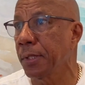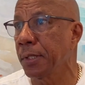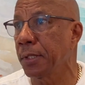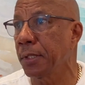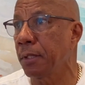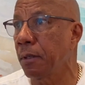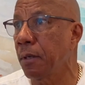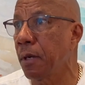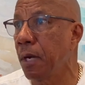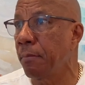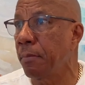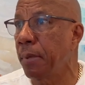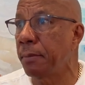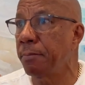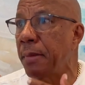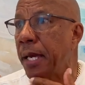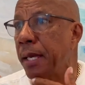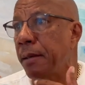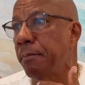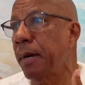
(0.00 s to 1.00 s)
You know, but
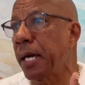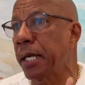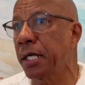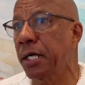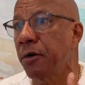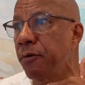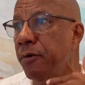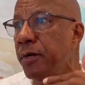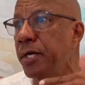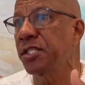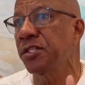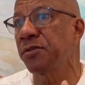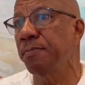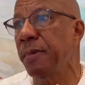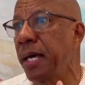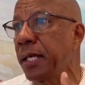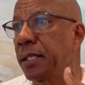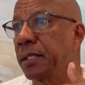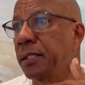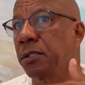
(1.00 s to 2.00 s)
my career
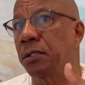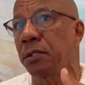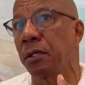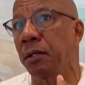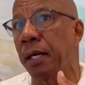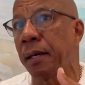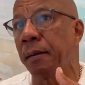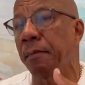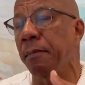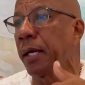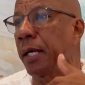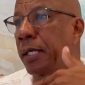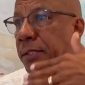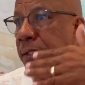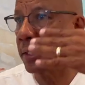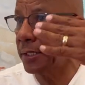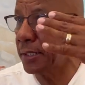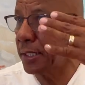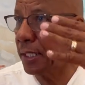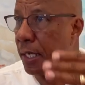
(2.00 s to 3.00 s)
span, you know, as
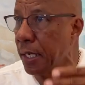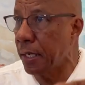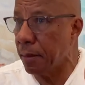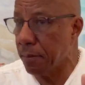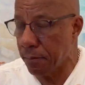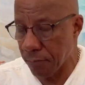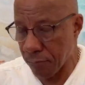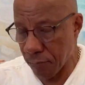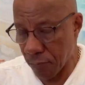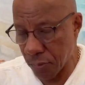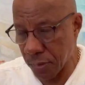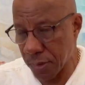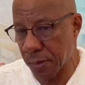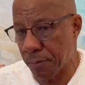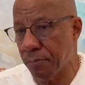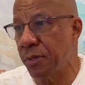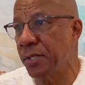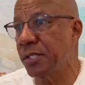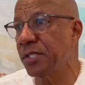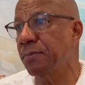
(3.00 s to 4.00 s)
I said, I was a
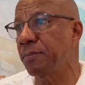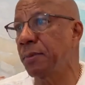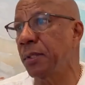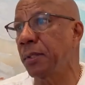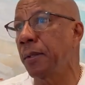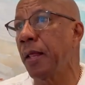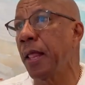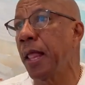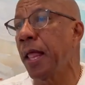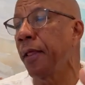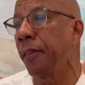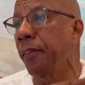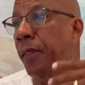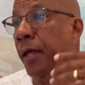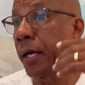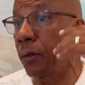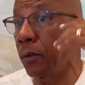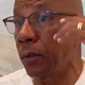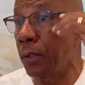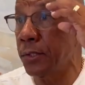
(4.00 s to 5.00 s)
principal.
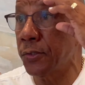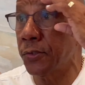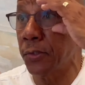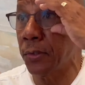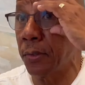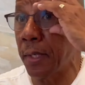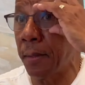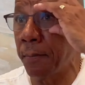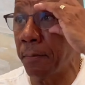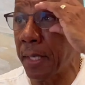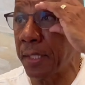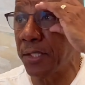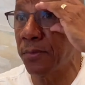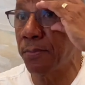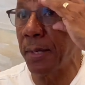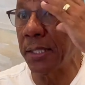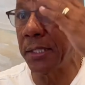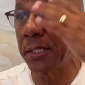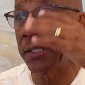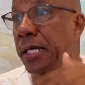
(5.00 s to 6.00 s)
Then also I
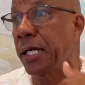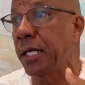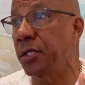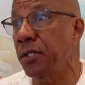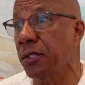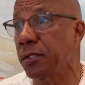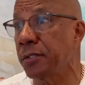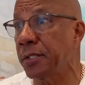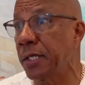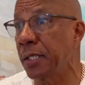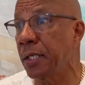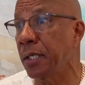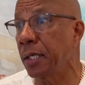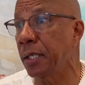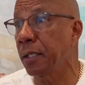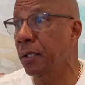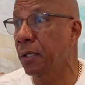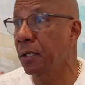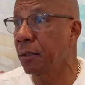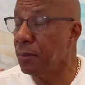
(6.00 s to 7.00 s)
spent 10 years at the
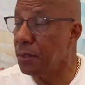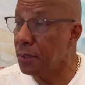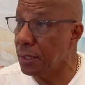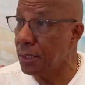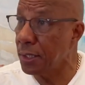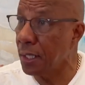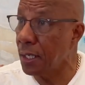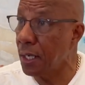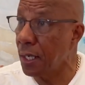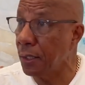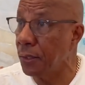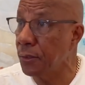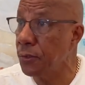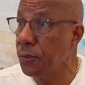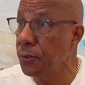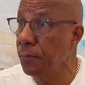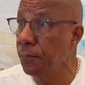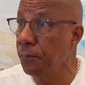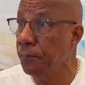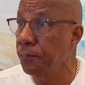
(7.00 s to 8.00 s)
community
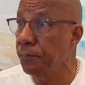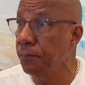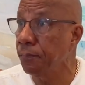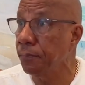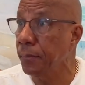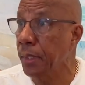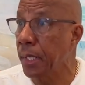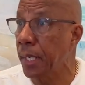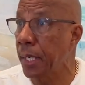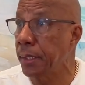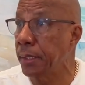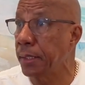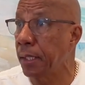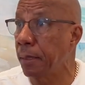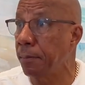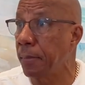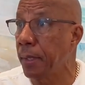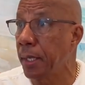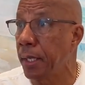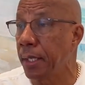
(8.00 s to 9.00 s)
college, and
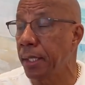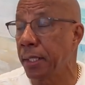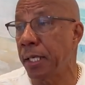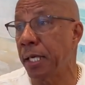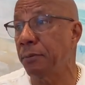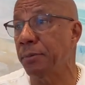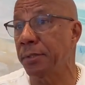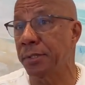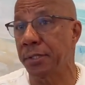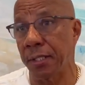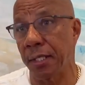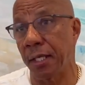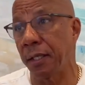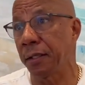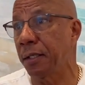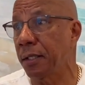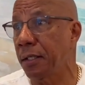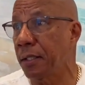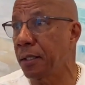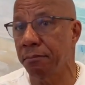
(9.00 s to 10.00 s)
that was
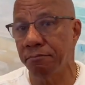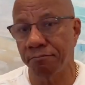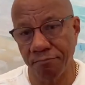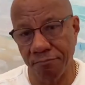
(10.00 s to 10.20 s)
another,